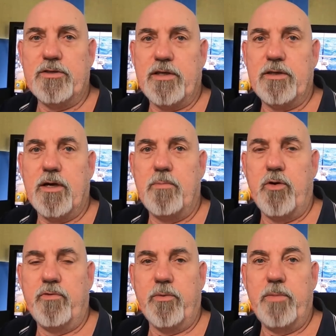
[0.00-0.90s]
of his had come
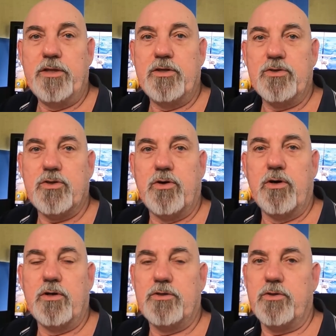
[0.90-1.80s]
over to meet this
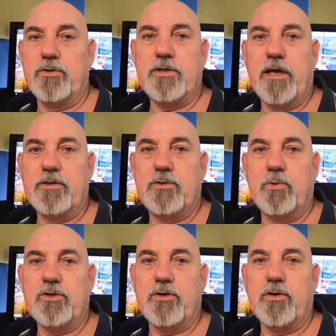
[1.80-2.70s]
girl. Turns out she
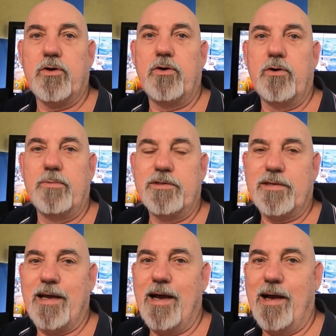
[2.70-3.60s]
wasn't a girl, it
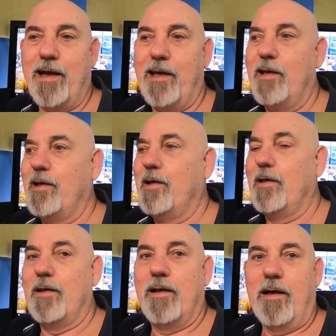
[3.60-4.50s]
was a guy.
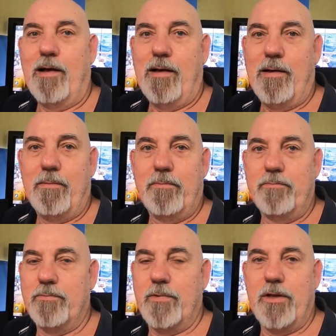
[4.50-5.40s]

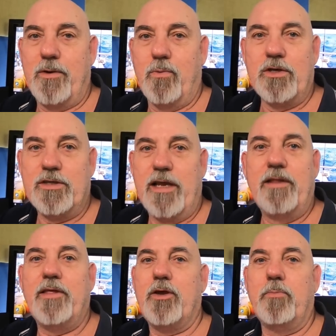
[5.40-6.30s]
And there wasn't
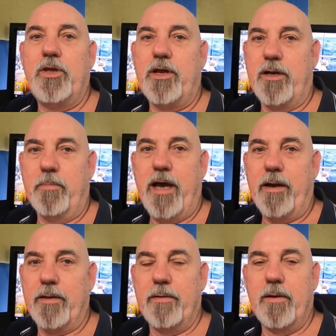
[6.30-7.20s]
anything could be done
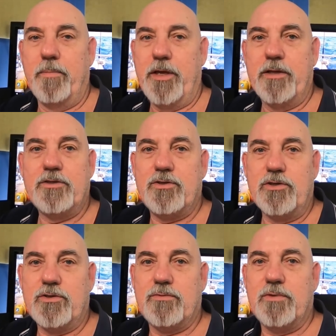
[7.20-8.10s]
about it. I mean,
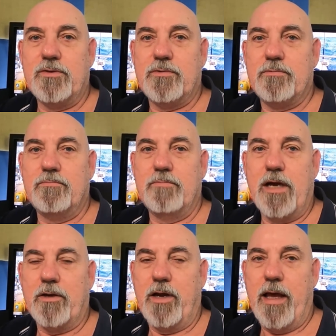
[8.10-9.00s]
it's
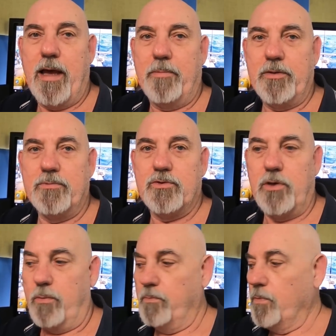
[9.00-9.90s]
not going to happen.
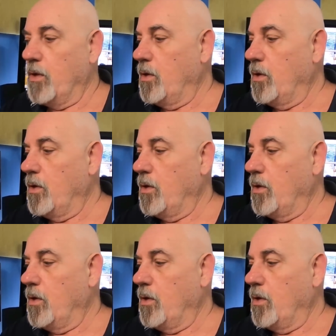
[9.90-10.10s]
So